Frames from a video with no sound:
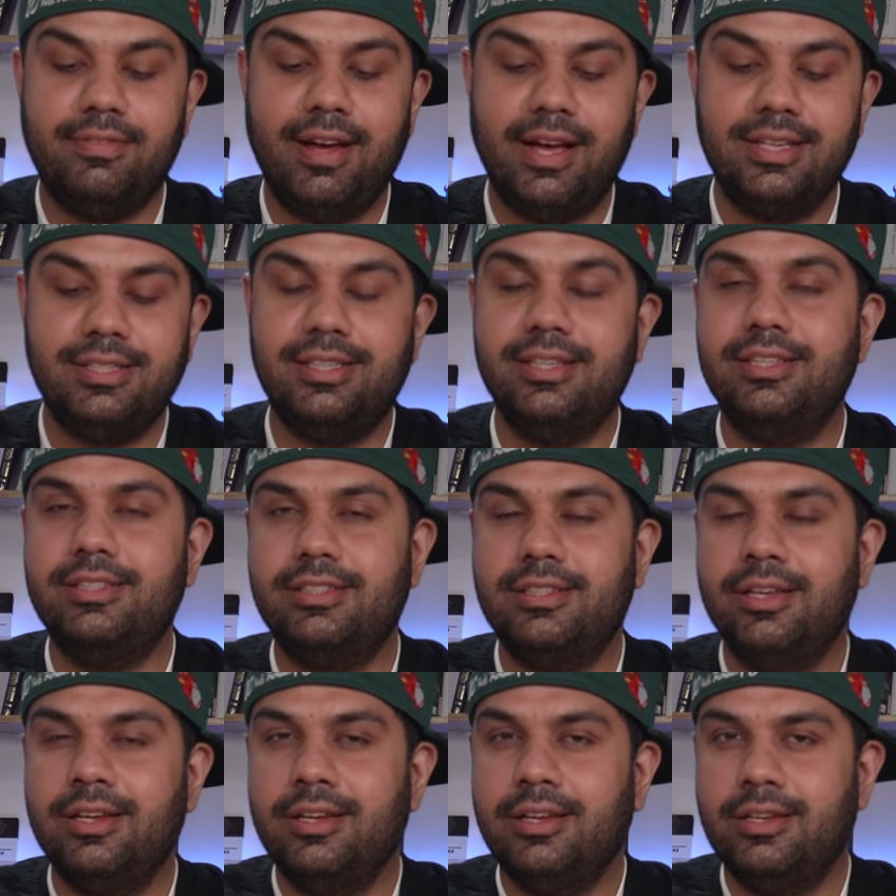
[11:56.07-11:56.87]

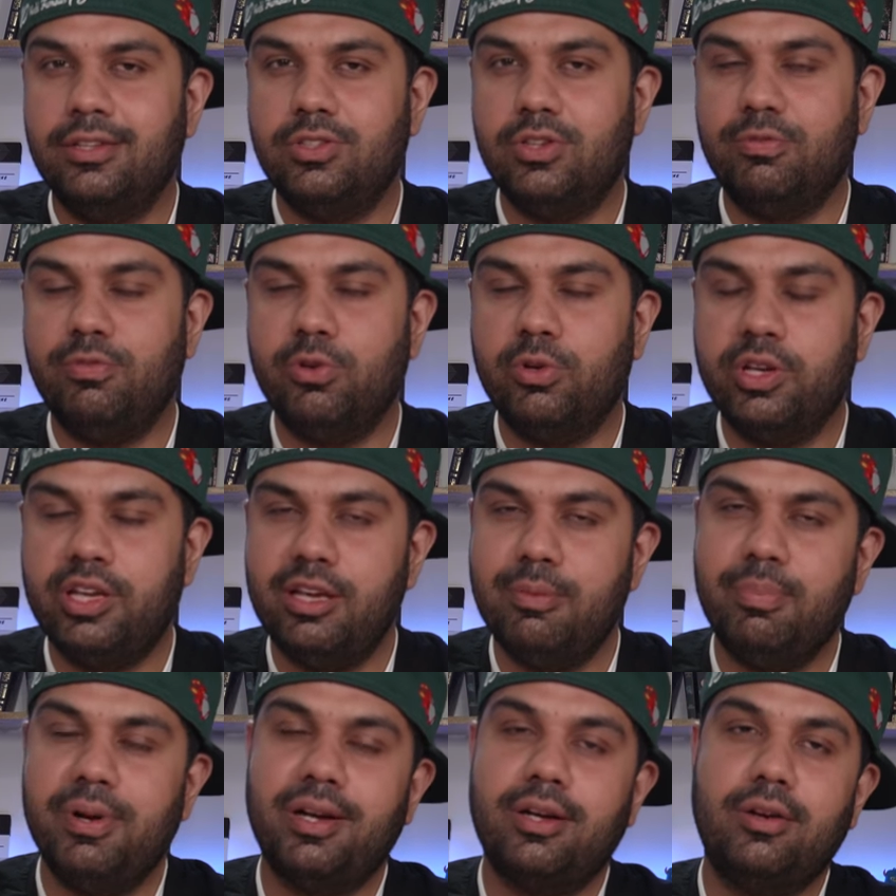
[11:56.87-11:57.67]
devices so if you
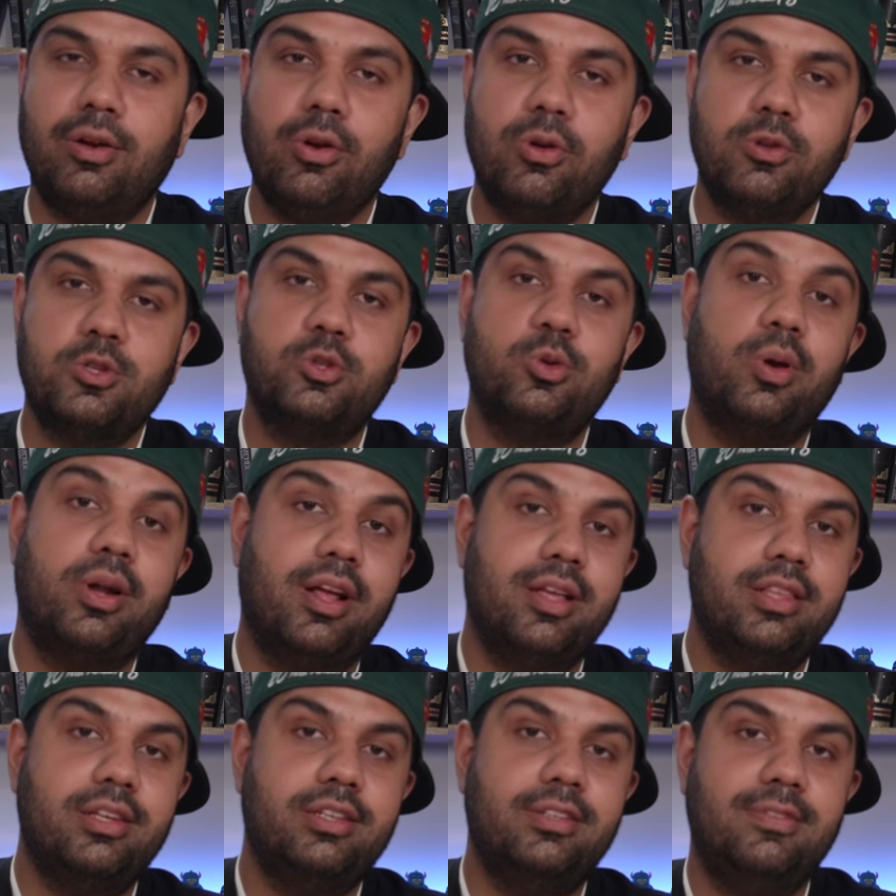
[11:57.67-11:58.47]
keep it close to
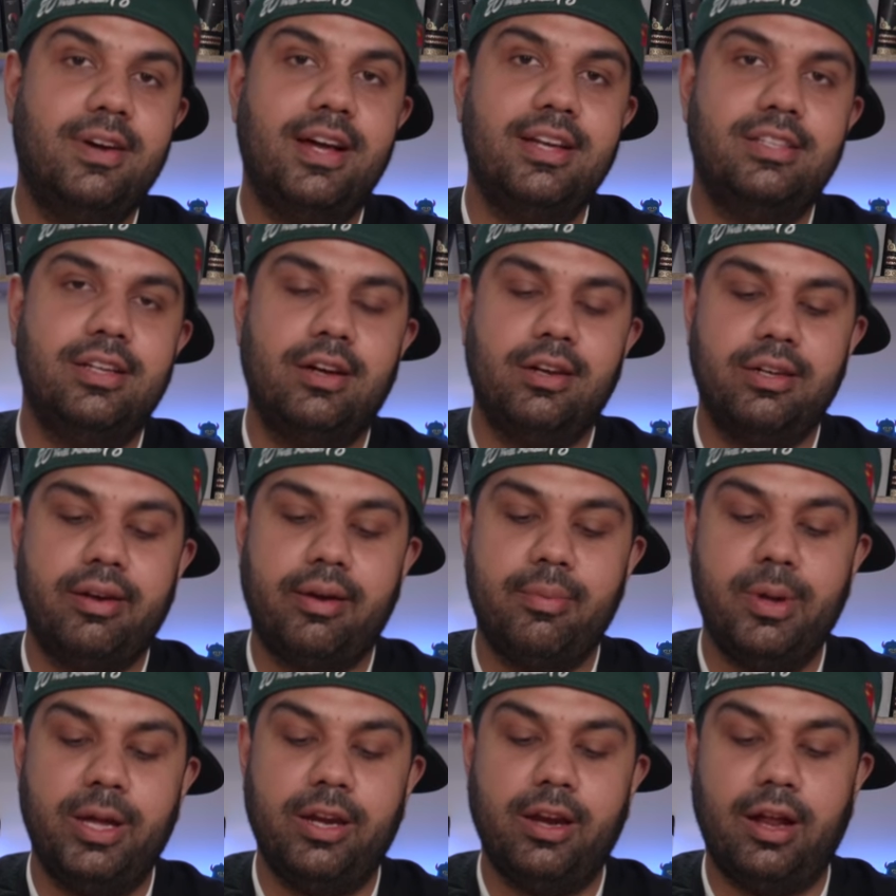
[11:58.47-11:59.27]
another device, it'll
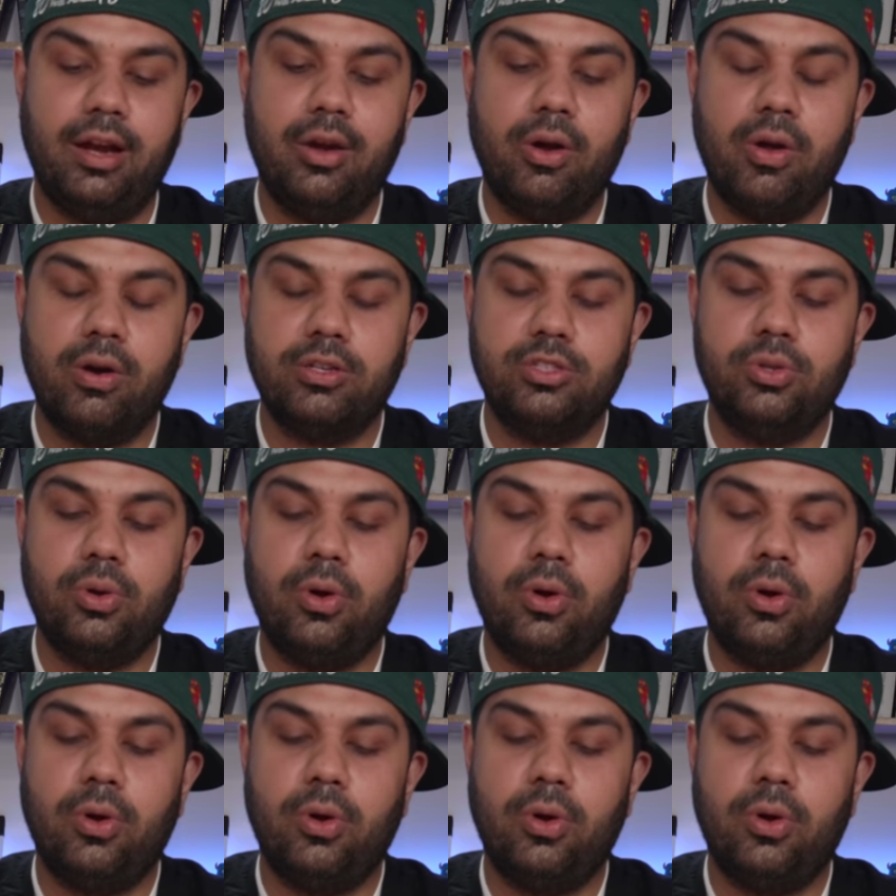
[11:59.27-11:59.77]
remain unlocked.